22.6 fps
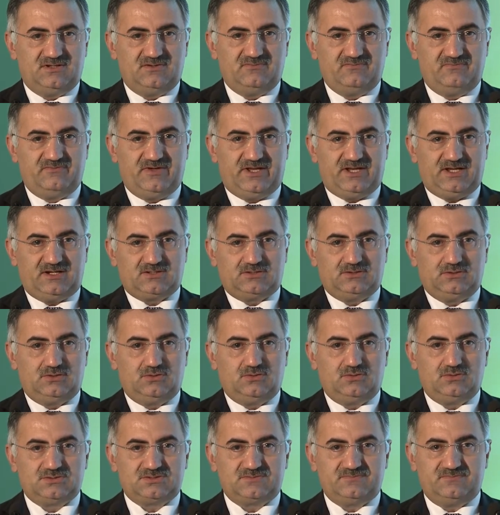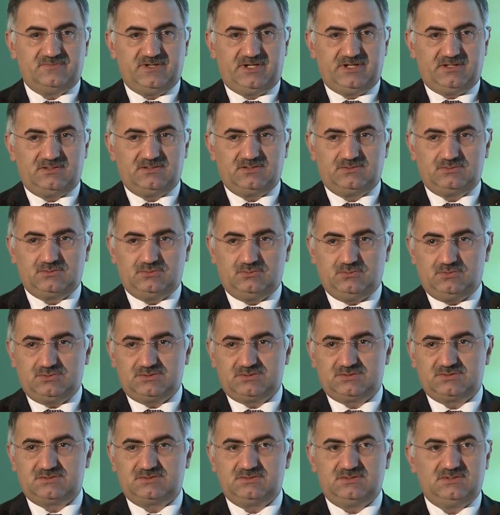very close
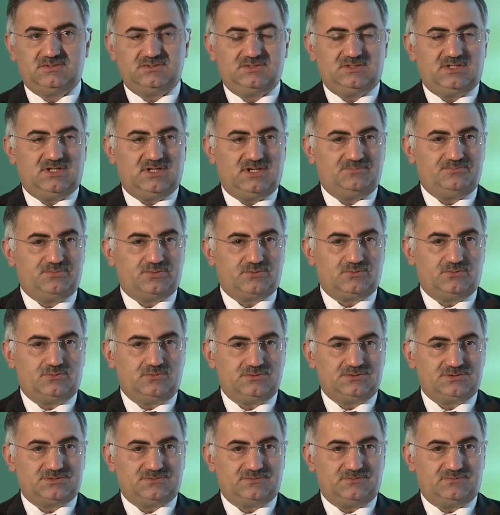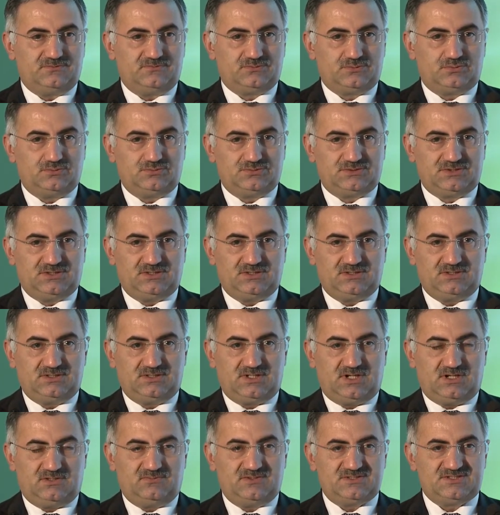approach to
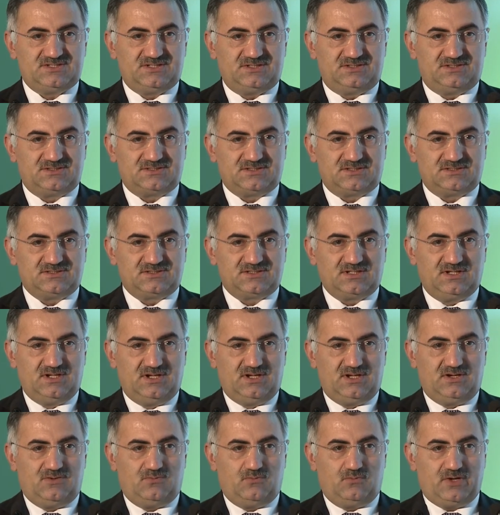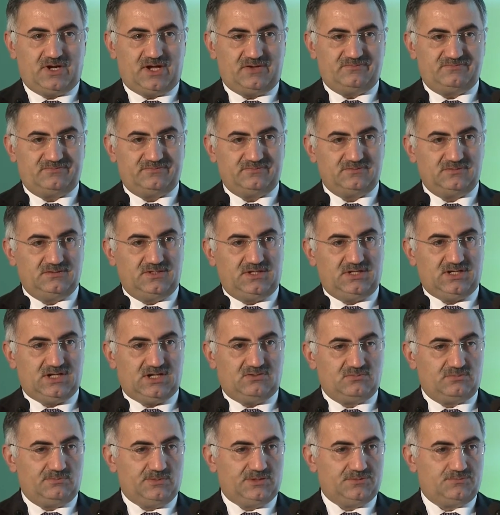our citizens. We have
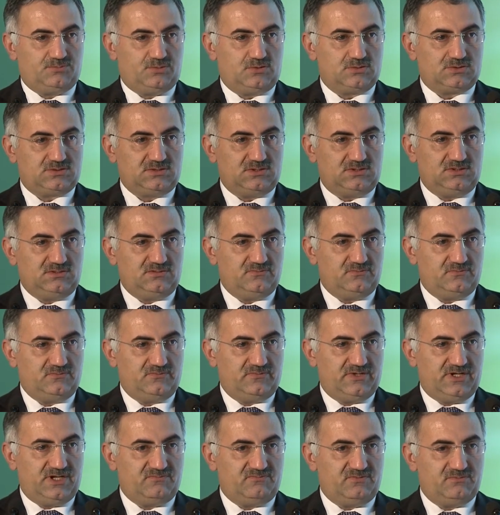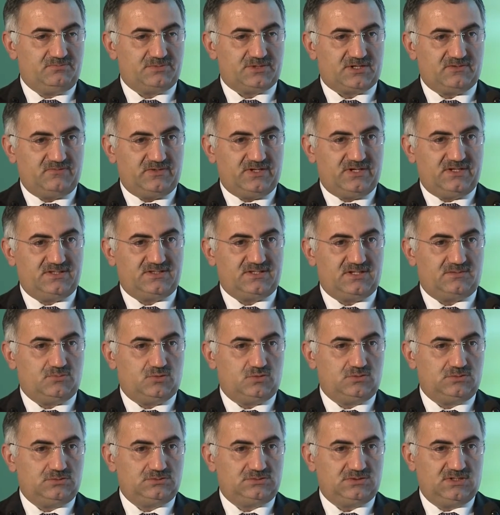e-government portal where we provide
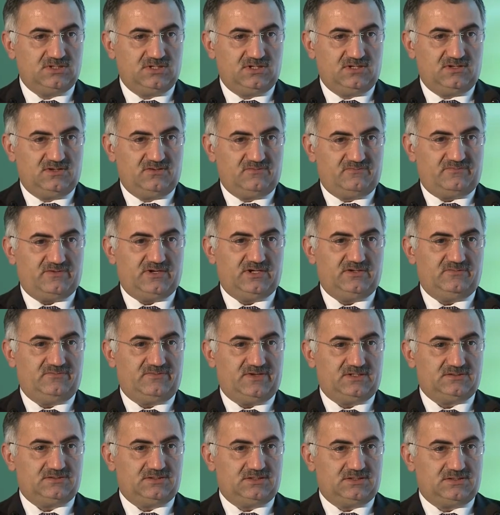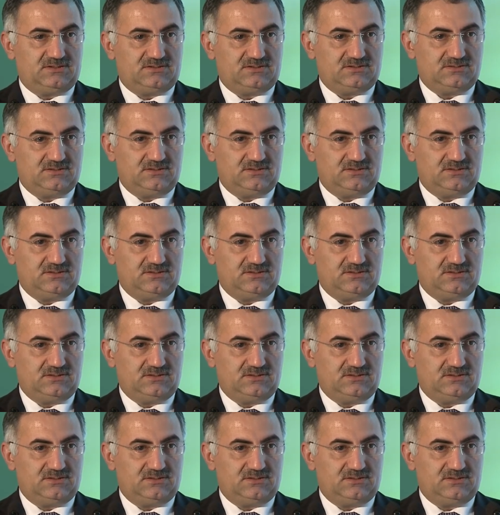about 500